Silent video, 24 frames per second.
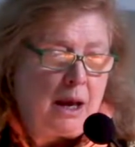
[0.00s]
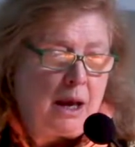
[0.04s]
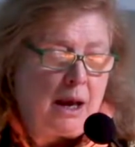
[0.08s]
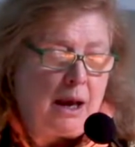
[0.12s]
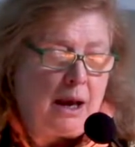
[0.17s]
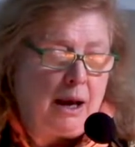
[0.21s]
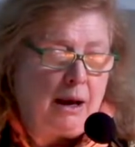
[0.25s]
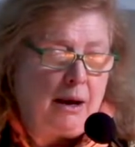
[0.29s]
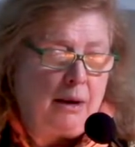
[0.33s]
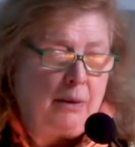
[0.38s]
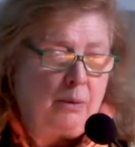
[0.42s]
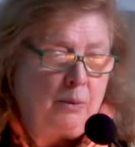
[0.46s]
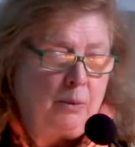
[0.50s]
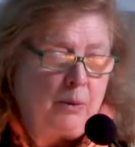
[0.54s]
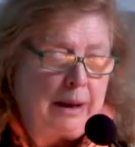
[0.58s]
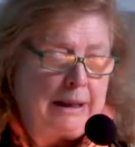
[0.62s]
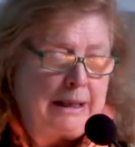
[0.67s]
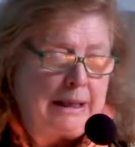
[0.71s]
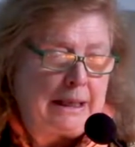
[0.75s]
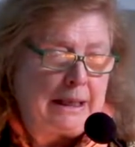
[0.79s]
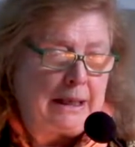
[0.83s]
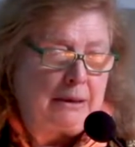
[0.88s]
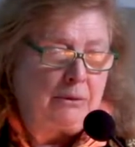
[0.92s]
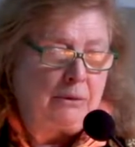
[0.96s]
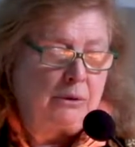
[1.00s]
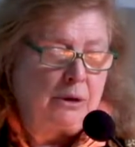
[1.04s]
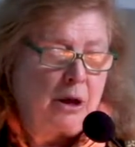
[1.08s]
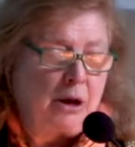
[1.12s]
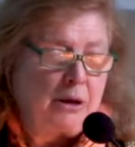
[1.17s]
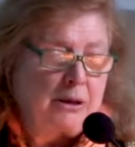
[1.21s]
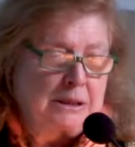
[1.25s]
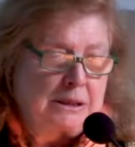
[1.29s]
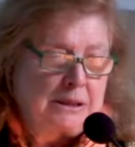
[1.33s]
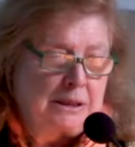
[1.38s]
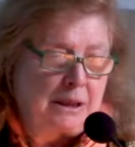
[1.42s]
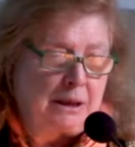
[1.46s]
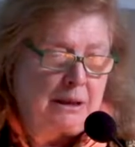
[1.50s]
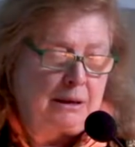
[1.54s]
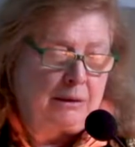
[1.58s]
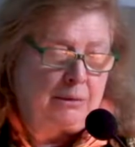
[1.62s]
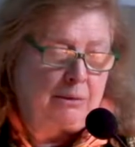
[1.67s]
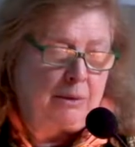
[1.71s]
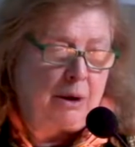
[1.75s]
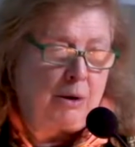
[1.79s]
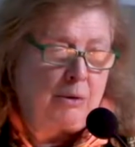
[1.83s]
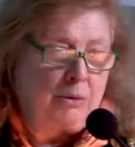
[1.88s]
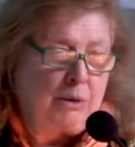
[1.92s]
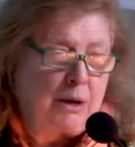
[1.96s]
uh, when he lost the
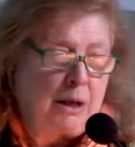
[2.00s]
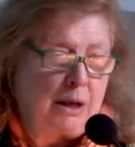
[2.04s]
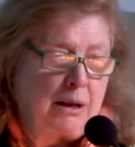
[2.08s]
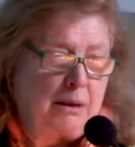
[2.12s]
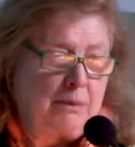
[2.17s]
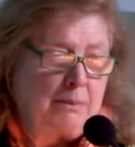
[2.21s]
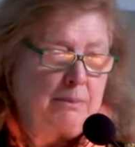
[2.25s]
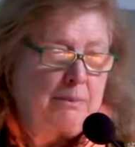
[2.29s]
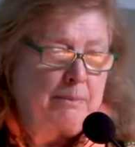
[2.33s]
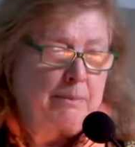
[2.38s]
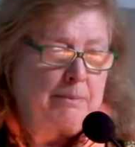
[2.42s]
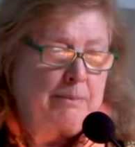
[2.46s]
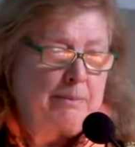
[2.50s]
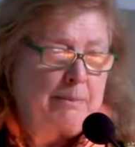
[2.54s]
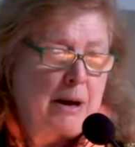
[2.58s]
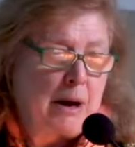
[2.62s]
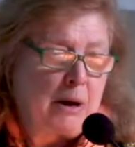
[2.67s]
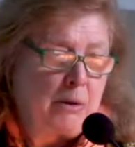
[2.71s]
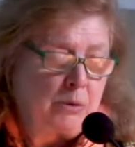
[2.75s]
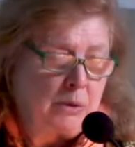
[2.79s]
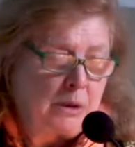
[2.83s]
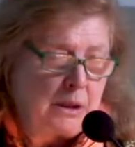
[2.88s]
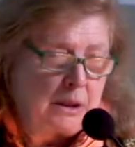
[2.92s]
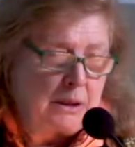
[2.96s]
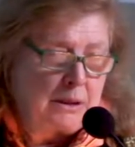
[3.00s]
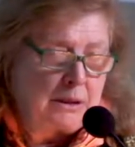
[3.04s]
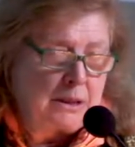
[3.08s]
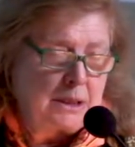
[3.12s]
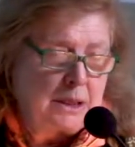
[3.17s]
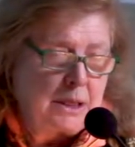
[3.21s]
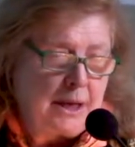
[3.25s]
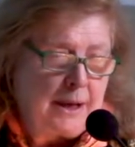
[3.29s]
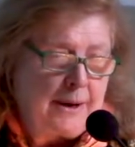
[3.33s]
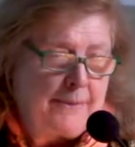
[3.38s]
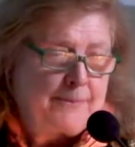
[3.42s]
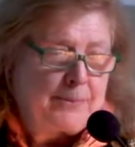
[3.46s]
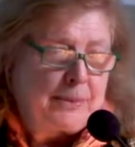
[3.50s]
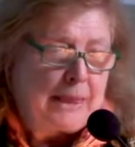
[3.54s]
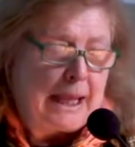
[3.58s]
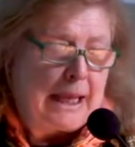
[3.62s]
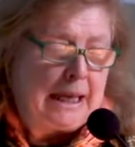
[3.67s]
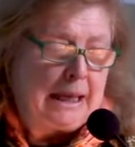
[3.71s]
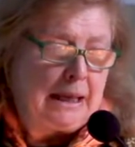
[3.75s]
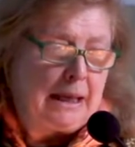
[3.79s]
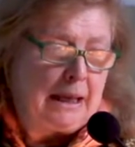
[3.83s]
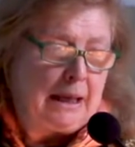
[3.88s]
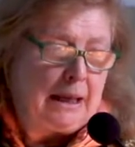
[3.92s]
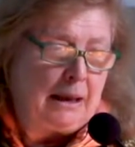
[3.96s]
throne in Poland,
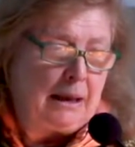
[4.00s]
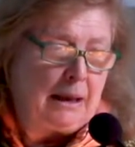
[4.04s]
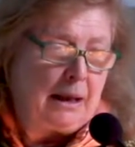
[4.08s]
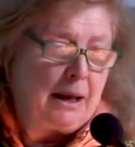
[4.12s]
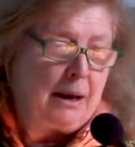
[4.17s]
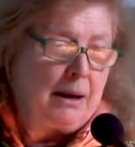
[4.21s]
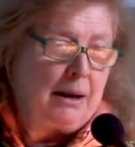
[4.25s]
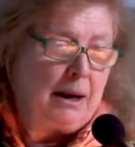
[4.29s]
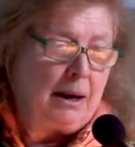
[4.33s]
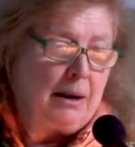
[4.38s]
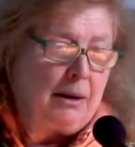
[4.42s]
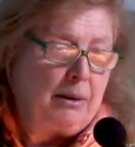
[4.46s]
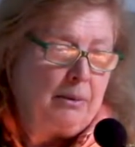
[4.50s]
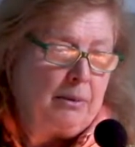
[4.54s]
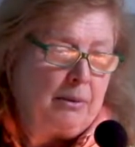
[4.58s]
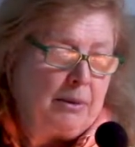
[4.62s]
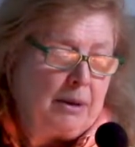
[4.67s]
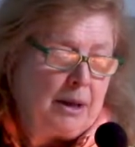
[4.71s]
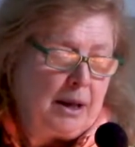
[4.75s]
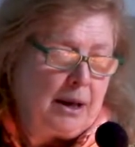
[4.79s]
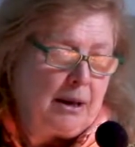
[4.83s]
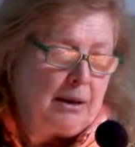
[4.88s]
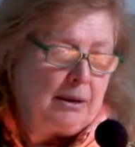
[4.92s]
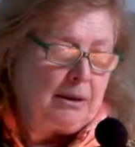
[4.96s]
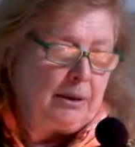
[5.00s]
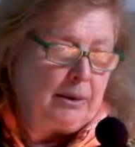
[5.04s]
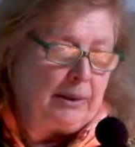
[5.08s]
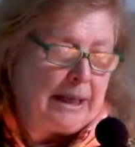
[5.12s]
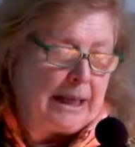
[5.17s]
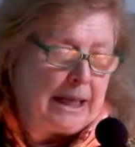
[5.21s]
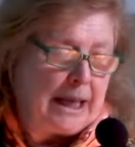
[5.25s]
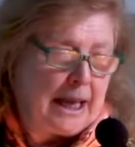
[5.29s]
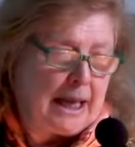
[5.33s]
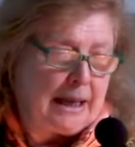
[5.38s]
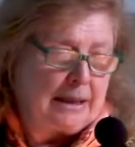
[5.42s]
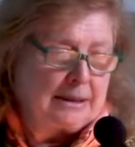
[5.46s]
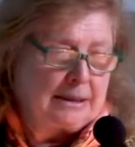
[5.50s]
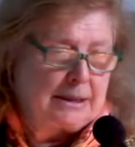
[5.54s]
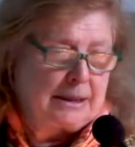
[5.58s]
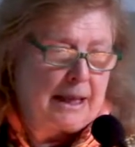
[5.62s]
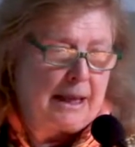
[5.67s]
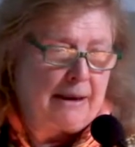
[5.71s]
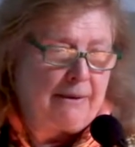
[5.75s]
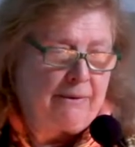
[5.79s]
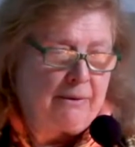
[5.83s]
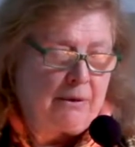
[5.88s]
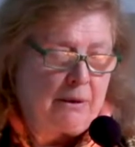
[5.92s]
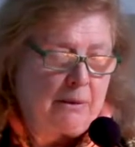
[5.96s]
he uh, uh, Louis Quinze
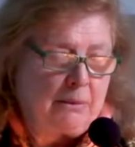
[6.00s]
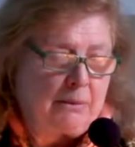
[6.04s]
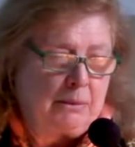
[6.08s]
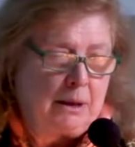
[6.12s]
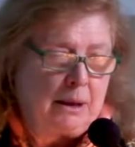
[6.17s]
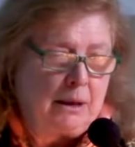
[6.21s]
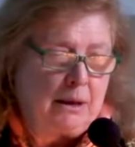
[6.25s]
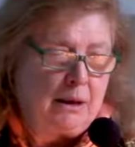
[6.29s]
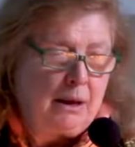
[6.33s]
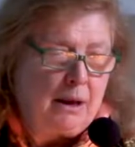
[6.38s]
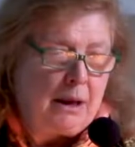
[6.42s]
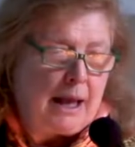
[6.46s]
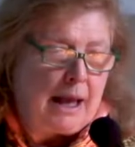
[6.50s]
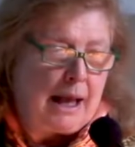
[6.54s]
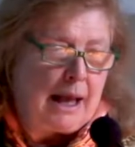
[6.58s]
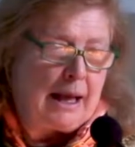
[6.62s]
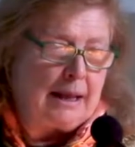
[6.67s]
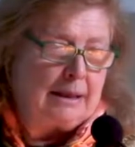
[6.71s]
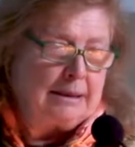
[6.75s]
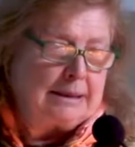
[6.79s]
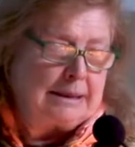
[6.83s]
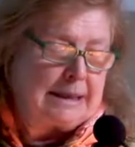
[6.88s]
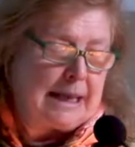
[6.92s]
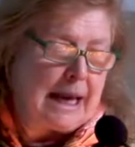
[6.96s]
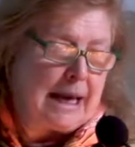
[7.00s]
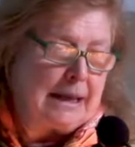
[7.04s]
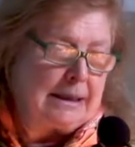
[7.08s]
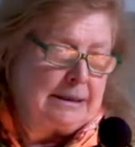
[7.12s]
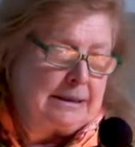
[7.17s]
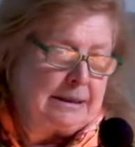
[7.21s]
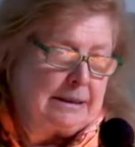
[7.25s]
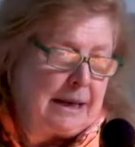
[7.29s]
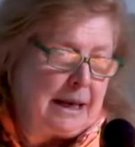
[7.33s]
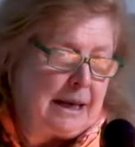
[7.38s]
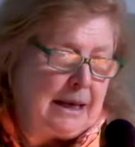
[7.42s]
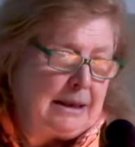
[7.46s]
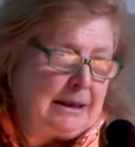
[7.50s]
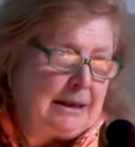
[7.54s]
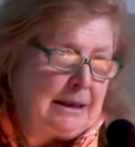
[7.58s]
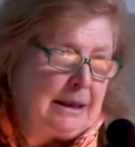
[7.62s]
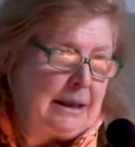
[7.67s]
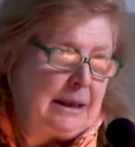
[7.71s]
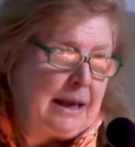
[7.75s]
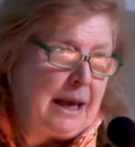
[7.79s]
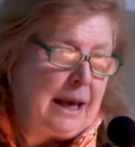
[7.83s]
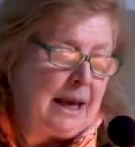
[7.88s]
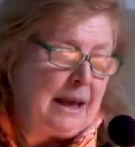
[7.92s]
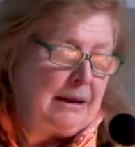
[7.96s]
gave him the Alsace, and
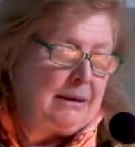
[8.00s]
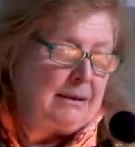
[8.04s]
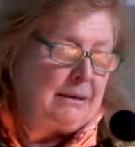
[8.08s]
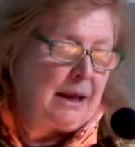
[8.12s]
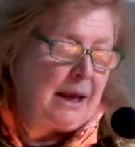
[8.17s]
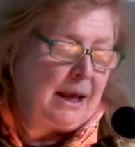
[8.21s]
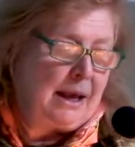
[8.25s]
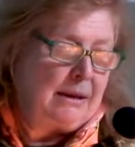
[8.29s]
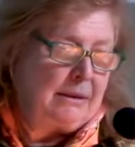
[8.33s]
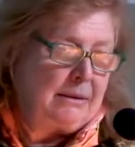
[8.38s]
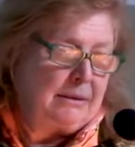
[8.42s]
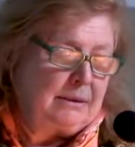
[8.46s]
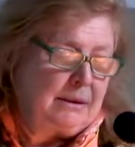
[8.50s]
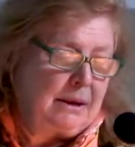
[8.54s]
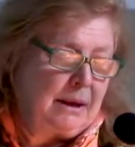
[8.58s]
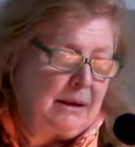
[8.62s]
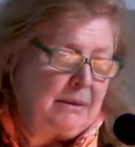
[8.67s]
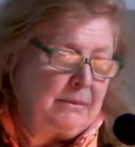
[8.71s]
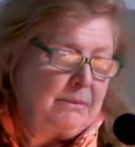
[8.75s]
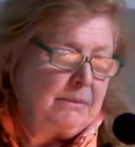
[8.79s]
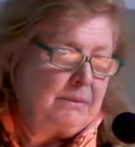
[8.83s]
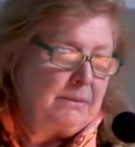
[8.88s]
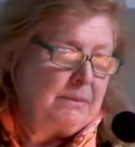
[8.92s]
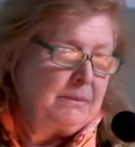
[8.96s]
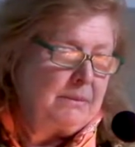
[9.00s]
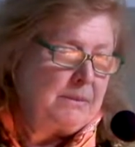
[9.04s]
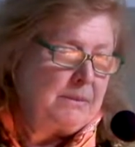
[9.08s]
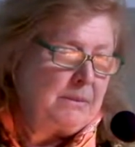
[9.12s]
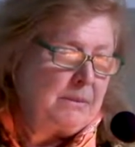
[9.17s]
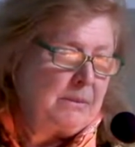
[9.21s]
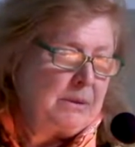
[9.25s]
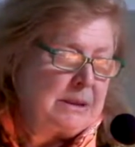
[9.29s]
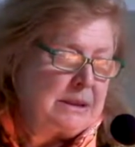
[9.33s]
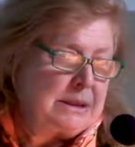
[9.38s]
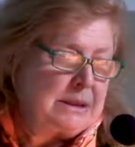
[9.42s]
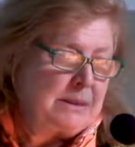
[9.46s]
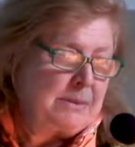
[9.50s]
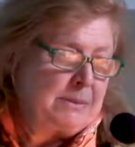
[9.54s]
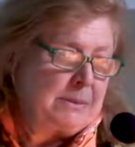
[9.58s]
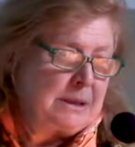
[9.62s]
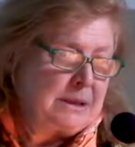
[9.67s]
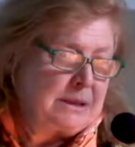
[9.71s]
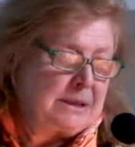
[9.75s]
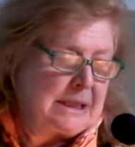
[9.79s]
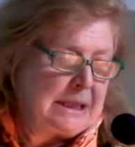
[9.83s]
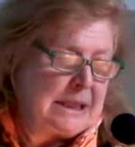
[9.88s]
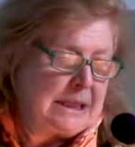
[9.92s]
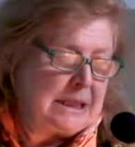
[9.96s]
he had and uh, was
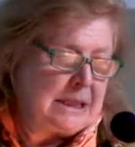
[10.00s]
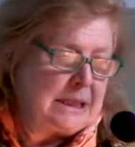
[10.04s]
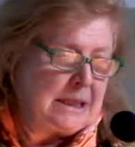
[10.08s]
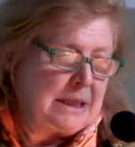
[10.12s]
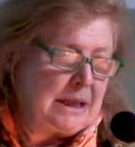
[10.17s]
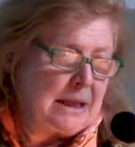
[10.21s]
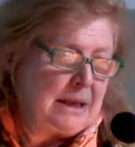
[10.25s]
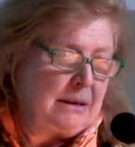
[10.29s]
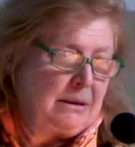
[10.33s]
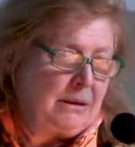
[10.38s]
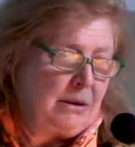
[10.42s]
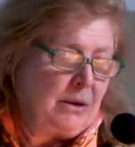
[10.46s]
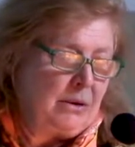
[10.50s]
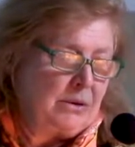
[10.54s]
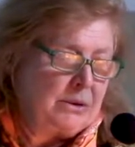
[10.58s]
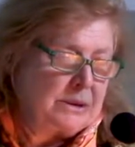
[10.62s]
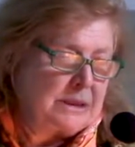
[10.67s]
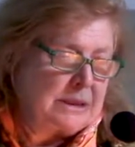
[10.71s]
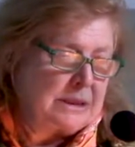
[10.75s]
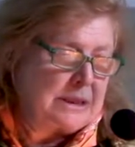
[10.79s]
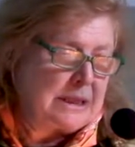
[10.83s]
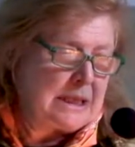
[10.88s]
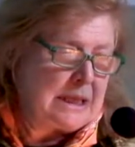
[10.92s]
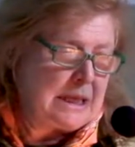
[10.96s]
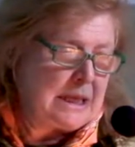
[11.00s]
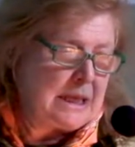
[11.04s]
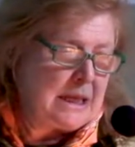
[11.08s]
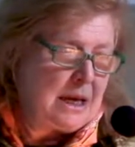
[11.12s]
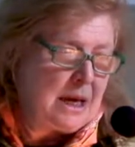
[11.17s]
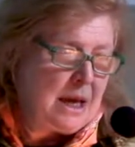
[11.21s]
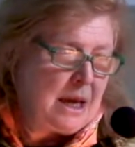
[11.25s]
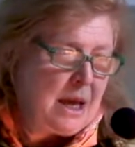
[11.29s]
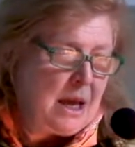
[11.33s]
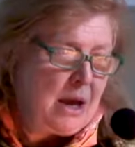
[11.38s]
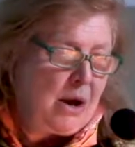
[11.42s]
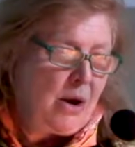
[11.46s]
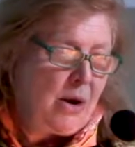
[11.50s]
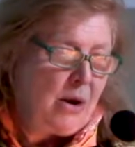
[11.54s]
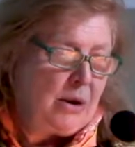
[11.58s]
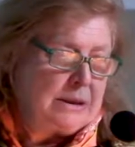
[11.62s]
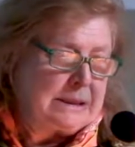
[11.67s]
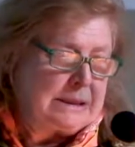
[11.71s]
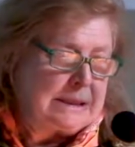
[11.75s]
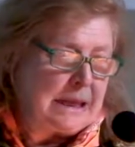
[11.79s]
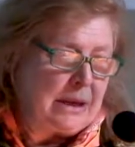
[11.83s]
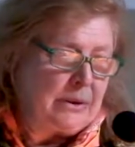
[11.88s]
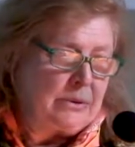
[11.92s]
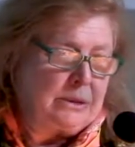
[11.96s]
seated at Nancy
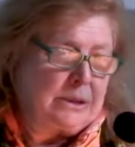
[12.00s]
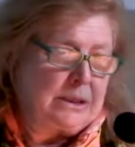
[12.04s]
also.